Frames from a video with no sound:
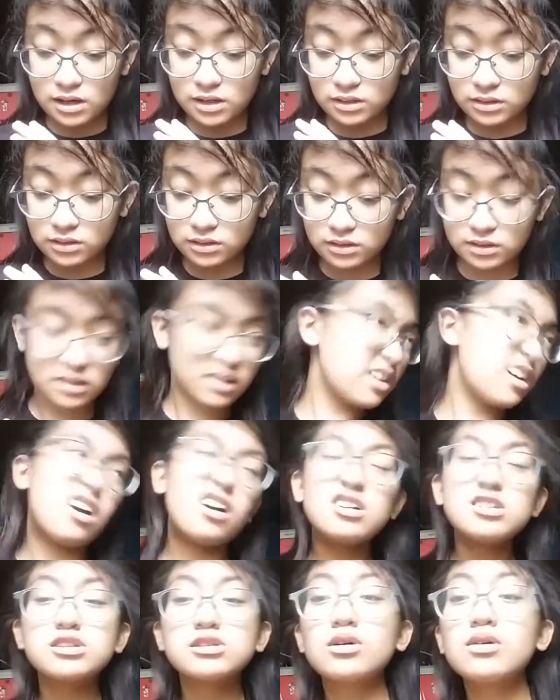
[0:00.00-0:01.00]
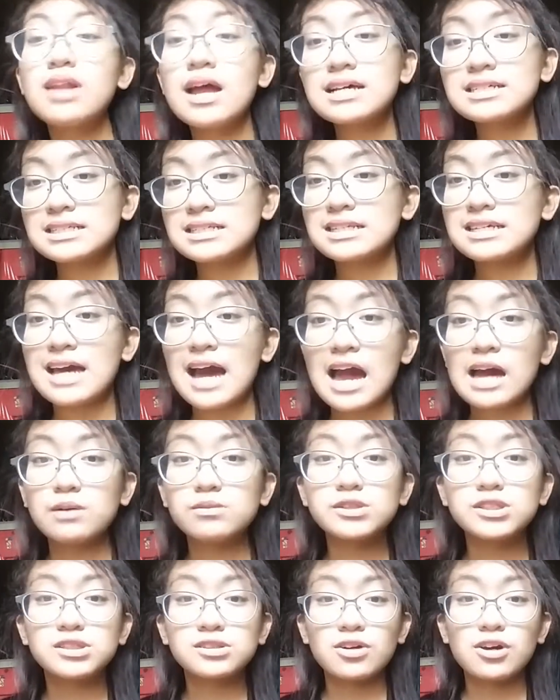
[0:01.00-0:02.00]
And also, lastly,
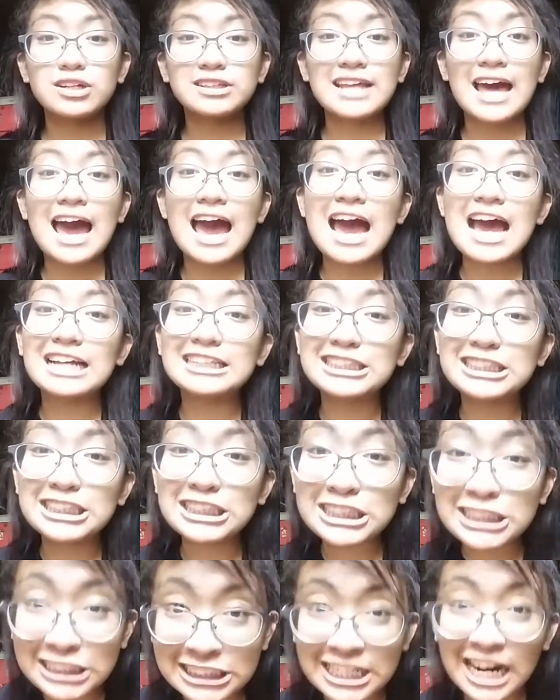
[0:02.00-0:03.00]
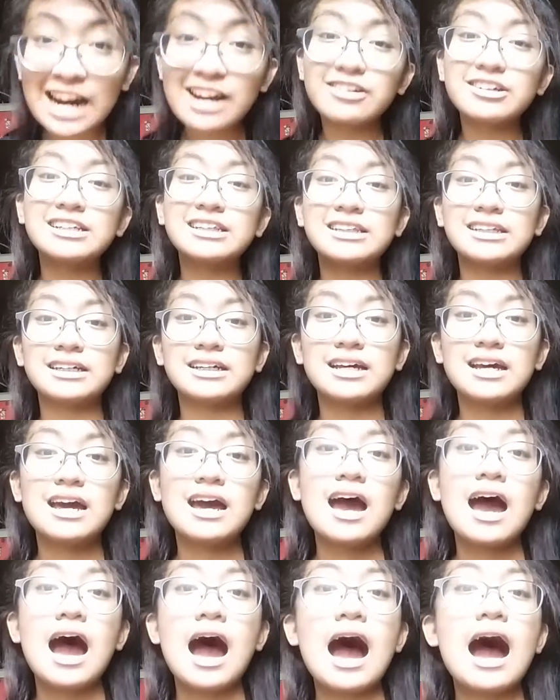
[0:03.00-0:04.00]
I will start a charity.
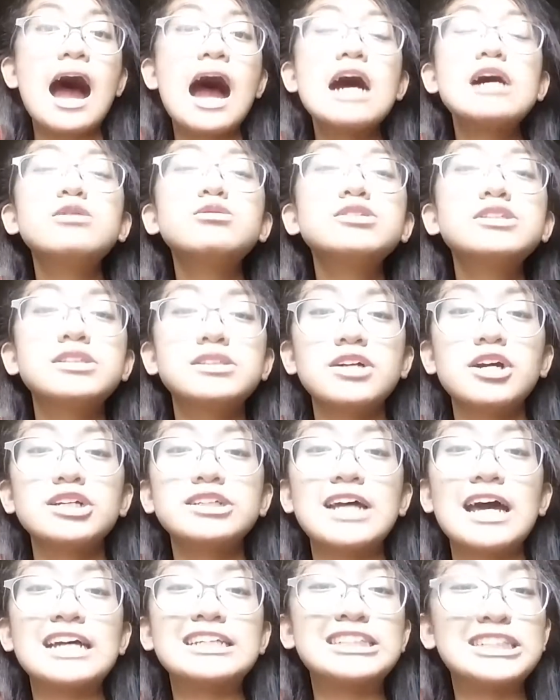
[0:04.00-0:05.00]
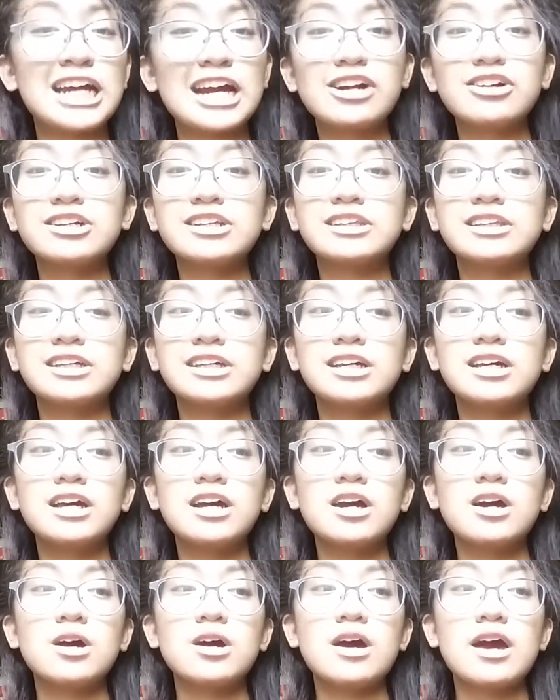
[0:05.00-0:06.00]
I will start a charity
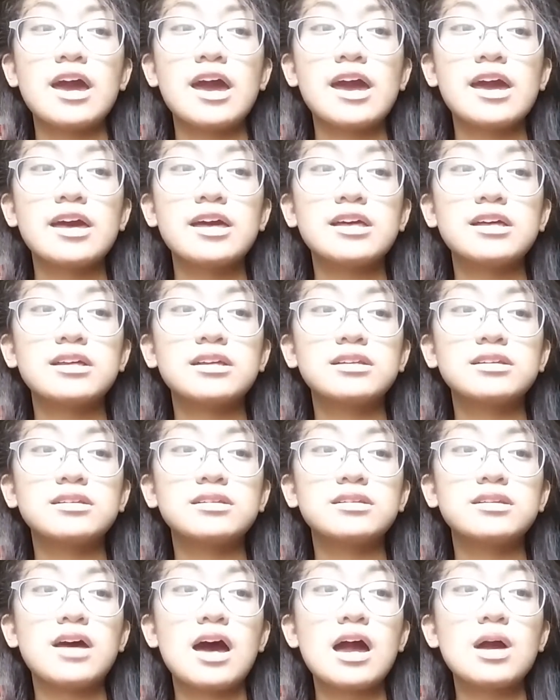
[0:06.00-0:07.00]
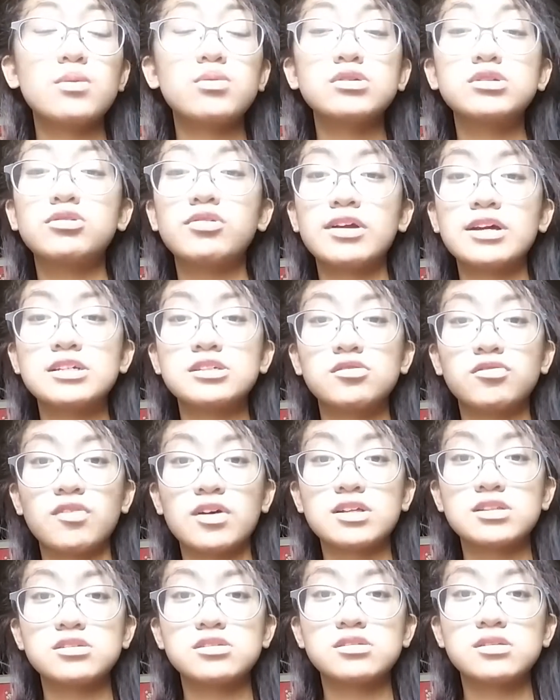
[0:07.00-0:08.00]
and I would raise
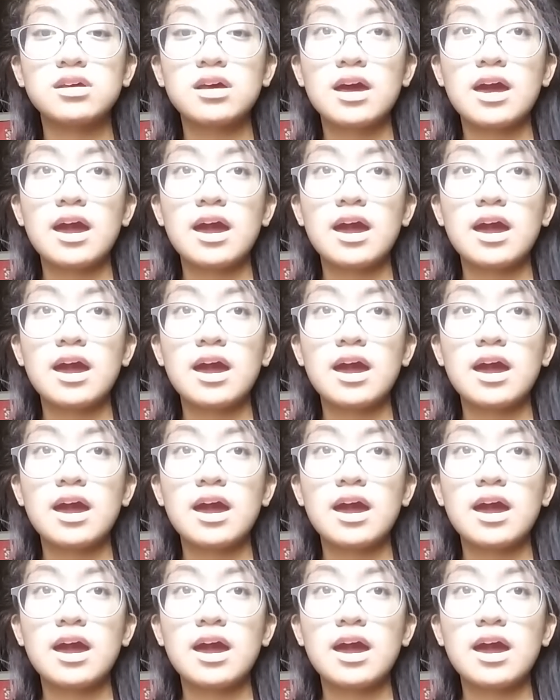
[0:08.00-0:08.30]
funds